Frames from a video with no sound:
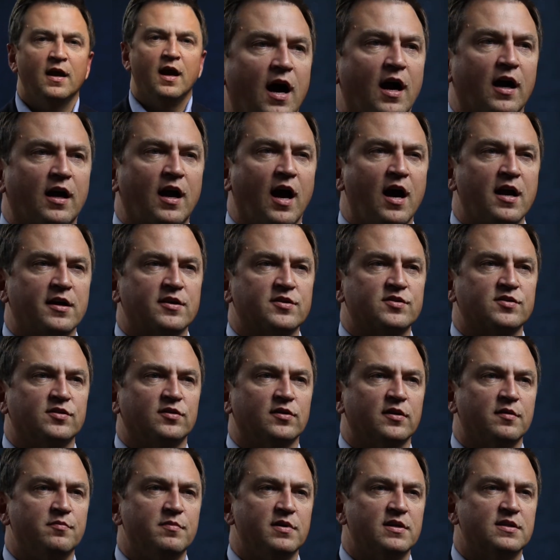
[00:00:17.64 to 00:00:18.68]
A
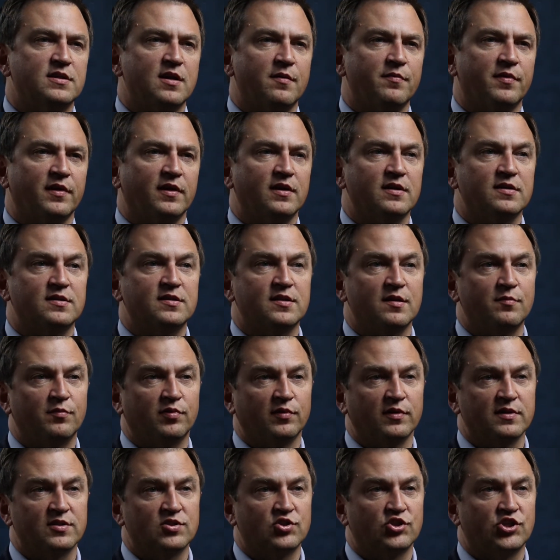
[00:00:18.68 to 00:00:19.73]
codicil can be something as
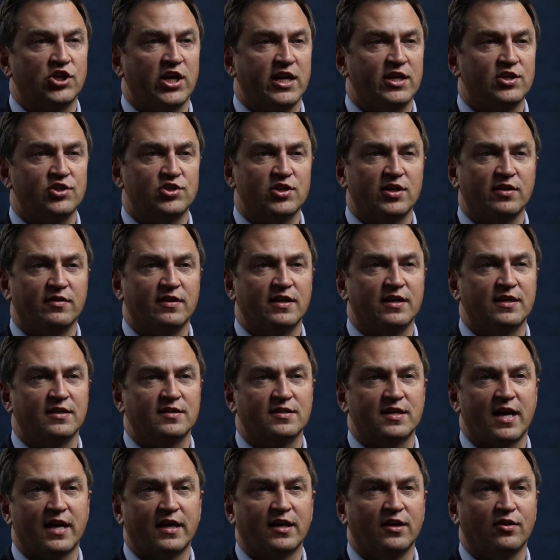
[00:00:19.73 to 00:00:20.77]
simple as changing the
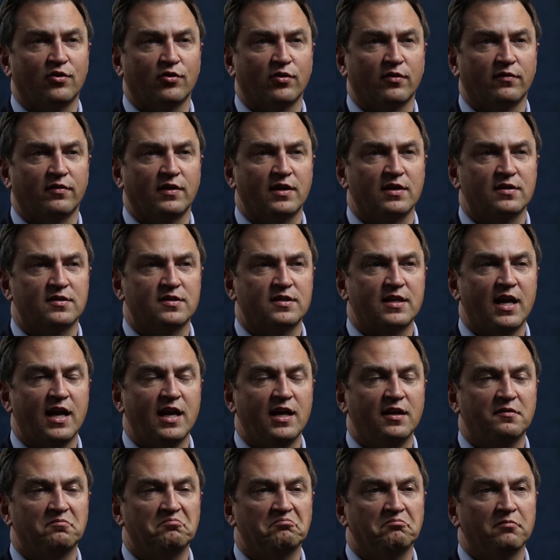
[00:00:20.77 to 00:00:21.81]
executor of the
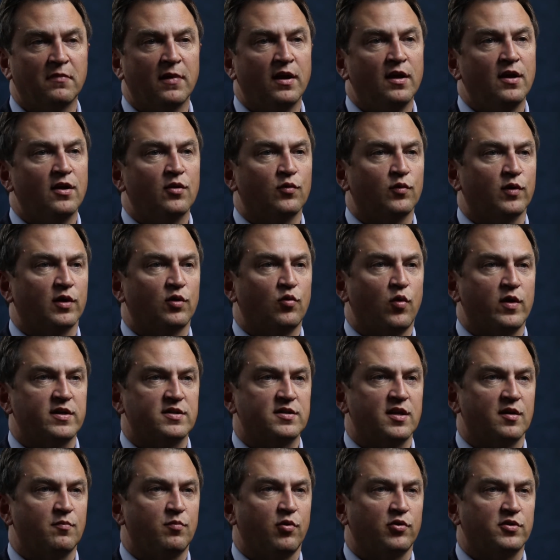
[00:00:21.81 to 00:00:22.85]
estate,
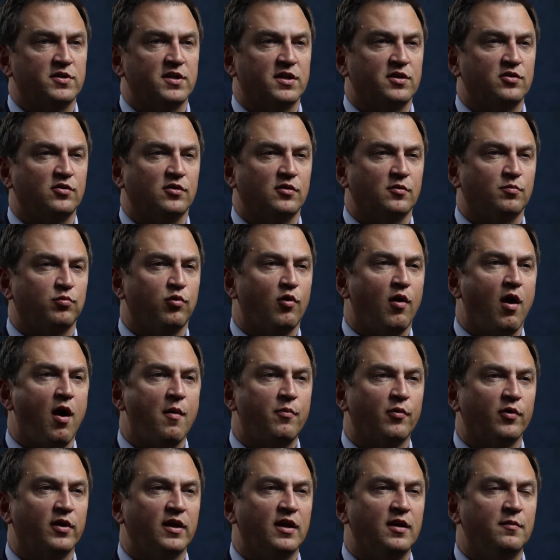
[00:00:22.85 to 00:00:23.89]
requesting particular
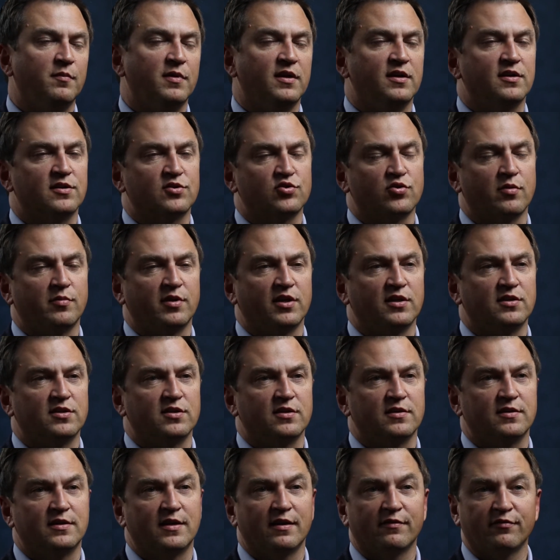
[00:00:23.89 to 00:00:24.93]
property be distributed
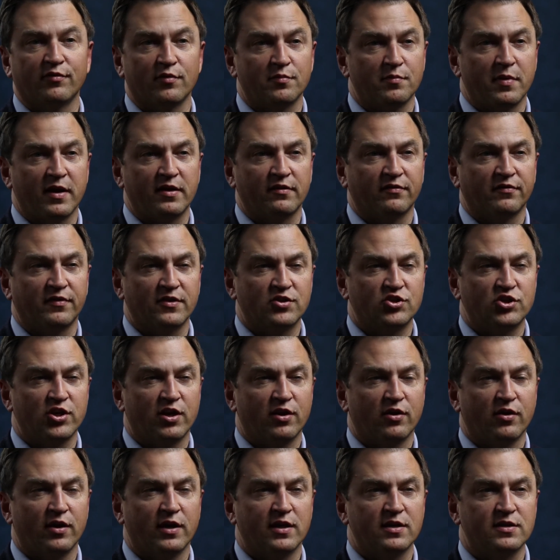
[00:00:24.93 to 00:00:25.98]
to different
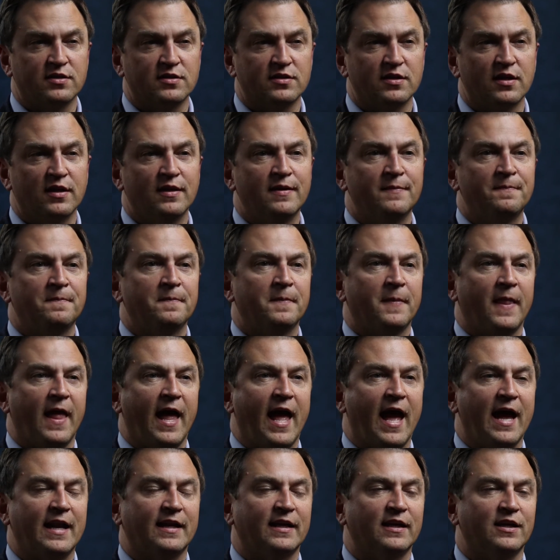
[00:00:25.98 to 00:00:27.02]
beneficiaries,
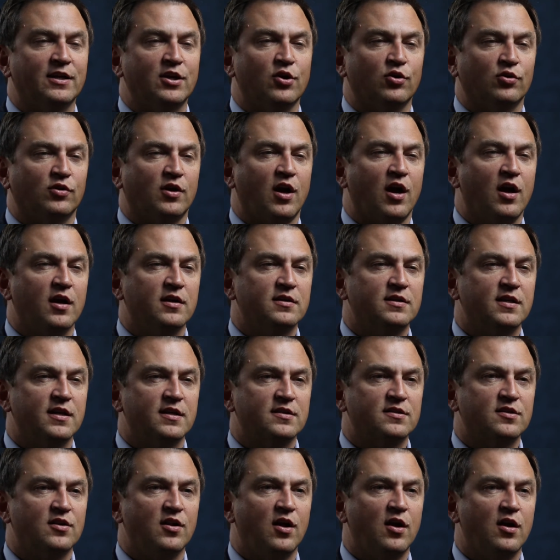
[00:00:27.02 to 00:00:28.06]
adding a no
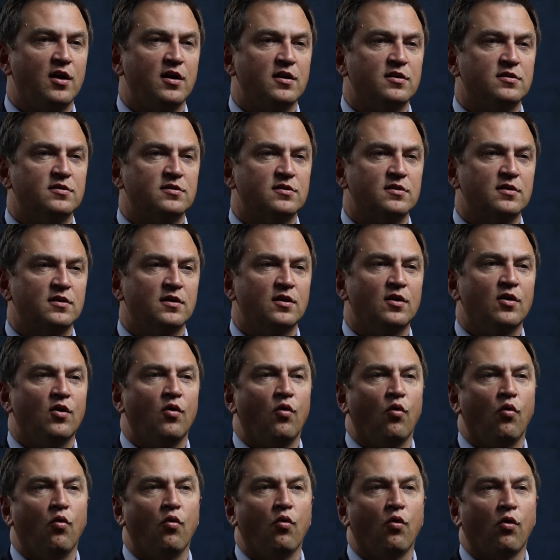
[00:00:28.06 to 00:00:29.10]
contest clause,
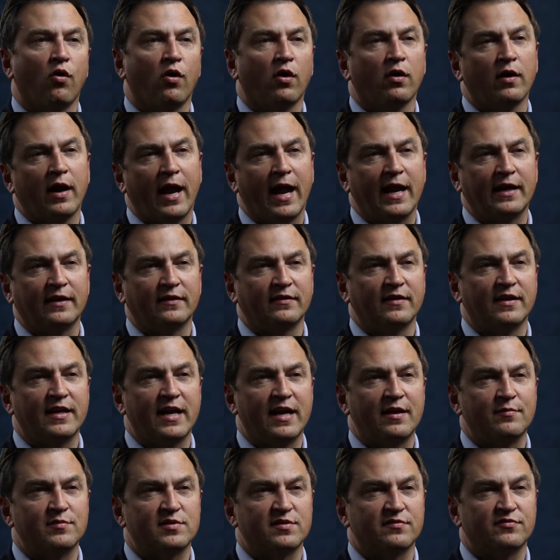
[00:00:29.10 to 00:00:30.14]
or adding the
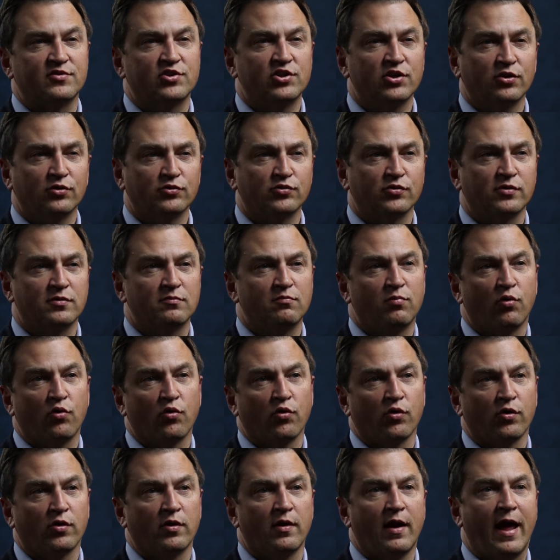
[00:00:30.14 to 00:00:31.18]
names of children
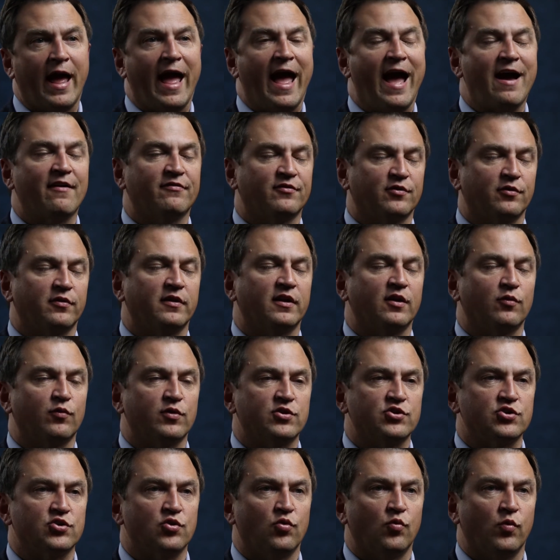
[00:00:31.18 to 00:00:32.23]
born after the
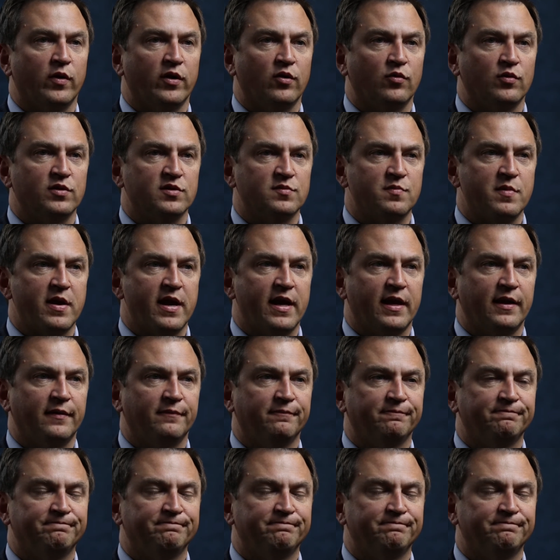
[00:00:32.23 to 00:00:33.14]
original will was made.